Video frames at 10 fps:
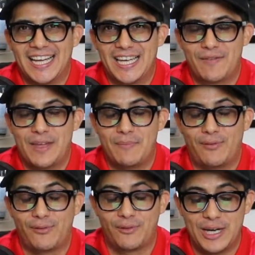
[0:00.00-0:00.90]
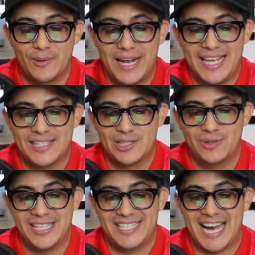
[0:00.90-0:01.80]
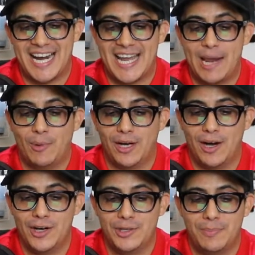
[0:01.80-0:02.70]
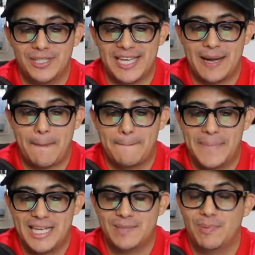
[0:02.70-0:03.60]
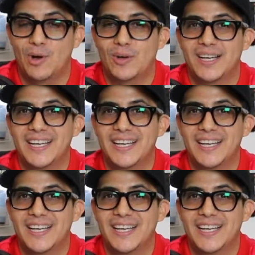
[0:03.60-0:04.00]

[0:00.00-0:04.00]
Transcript: give them free reign to design a 100% bespoke